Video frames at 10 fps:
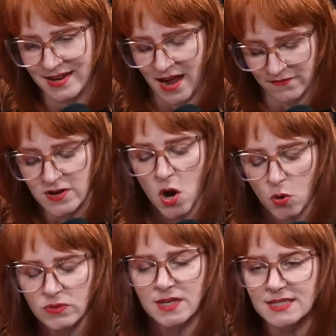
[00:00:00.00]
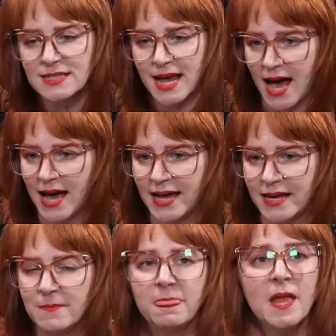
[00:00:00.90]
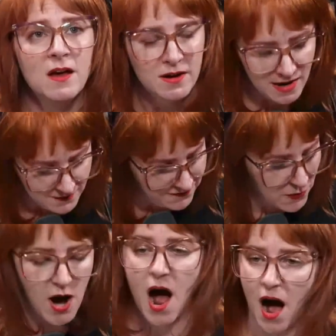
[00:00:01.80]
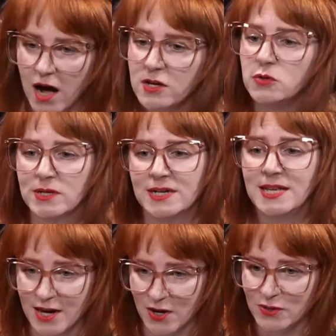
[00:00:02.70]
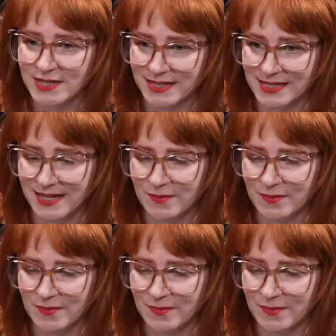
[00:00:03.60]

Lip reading: known this guy for 100 years, it seems.